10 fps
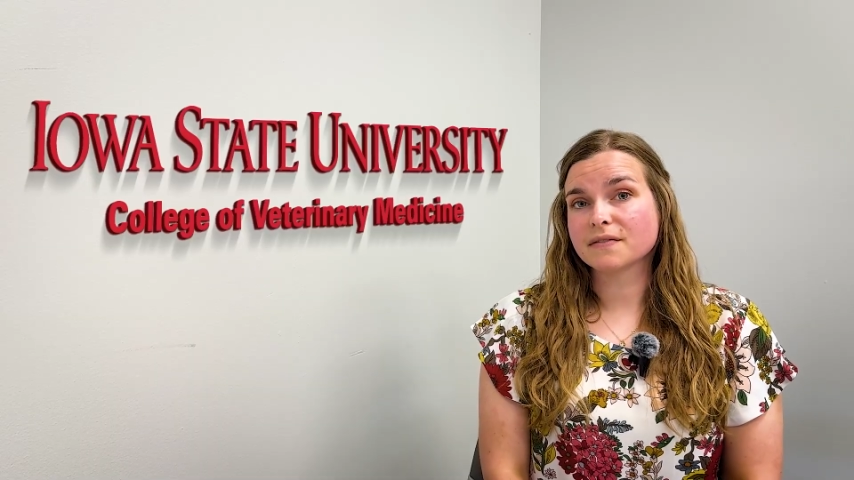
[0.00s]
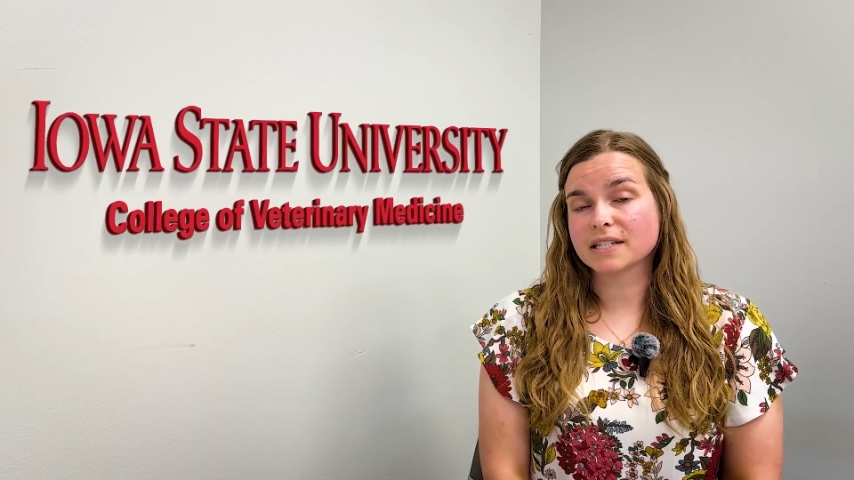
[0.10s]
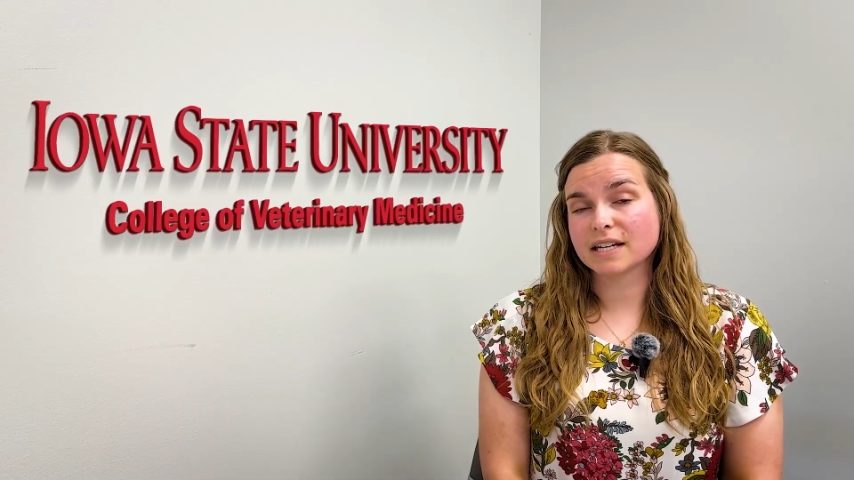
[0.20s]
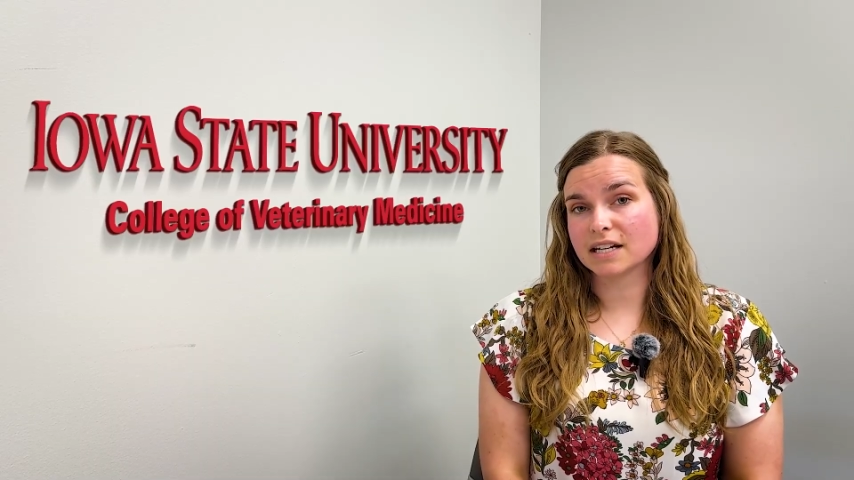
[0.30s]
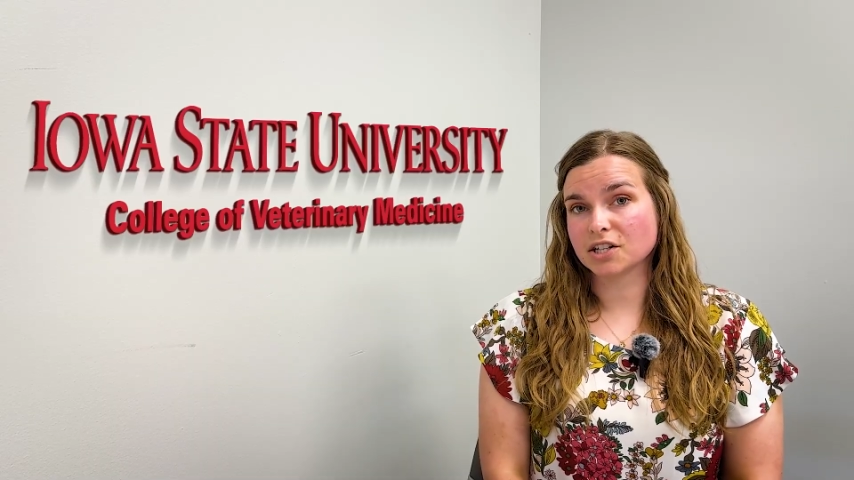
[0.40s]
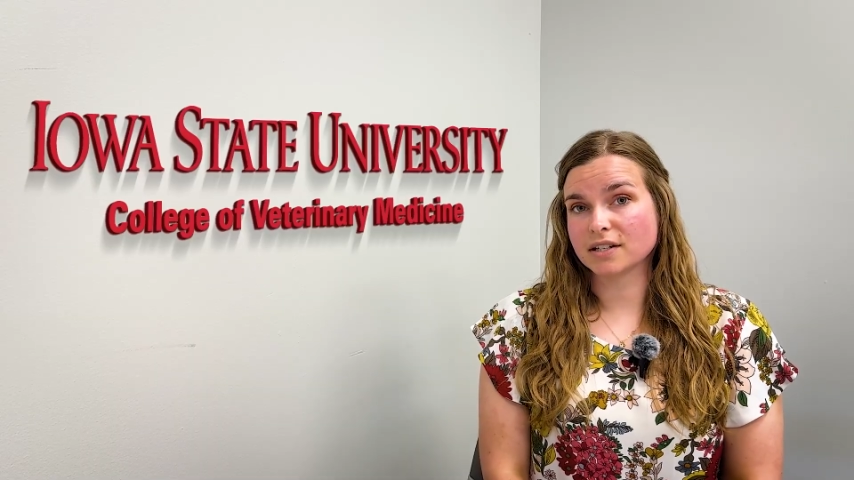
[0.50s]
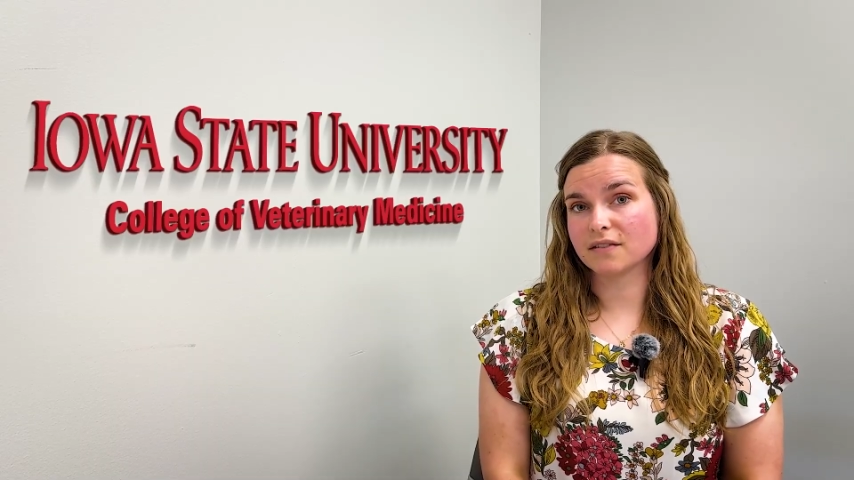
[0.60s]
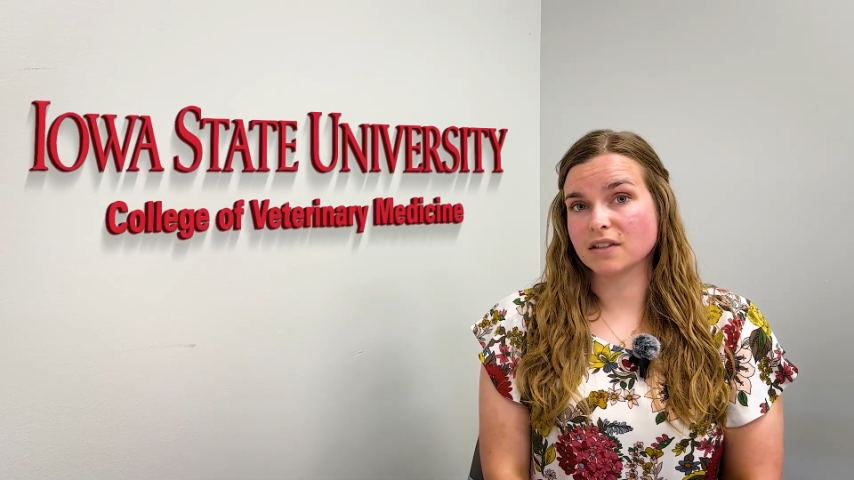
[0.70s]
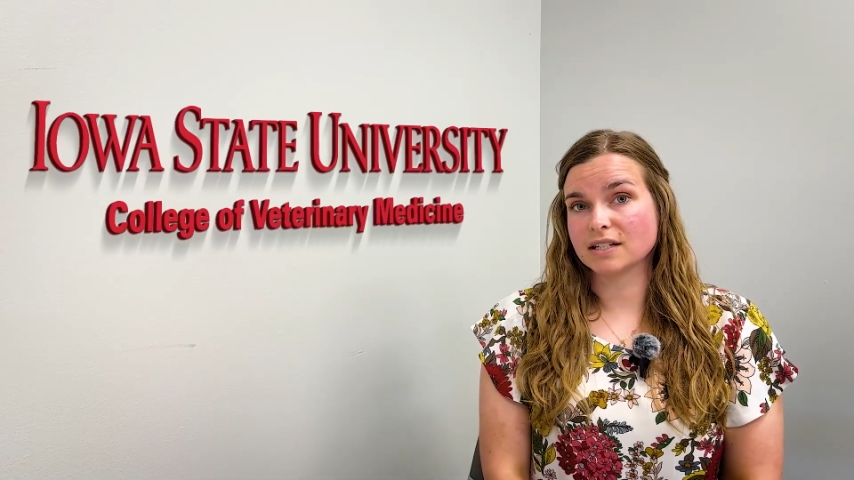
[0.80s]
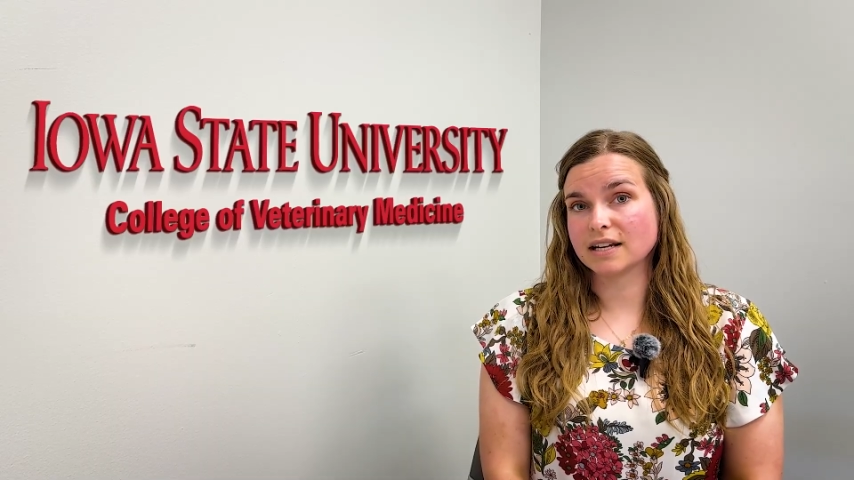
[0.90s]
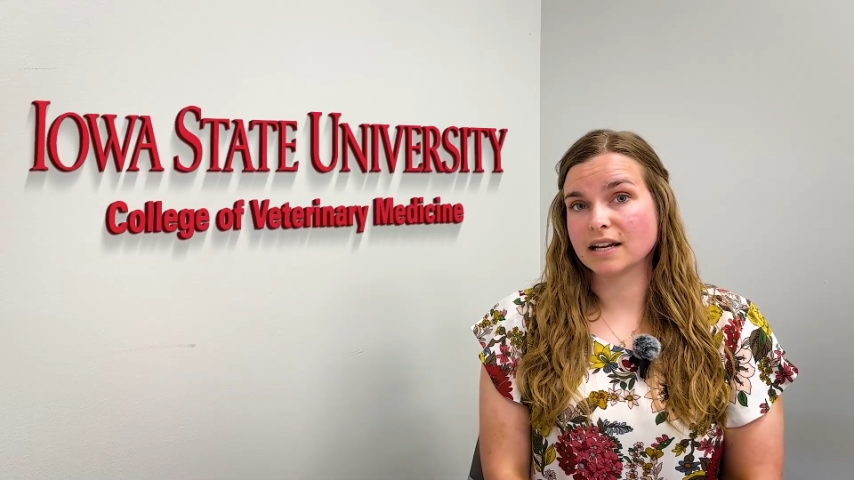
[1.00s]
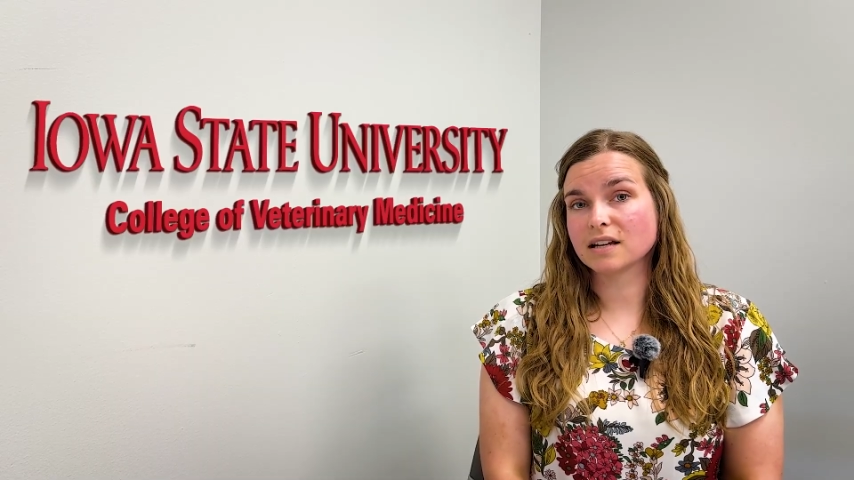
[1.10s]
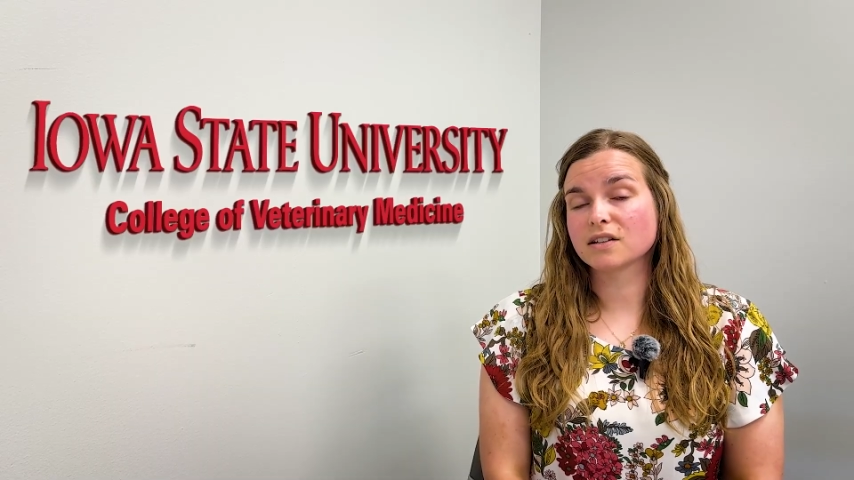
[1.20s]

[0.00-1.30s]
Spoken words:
stages of the tick.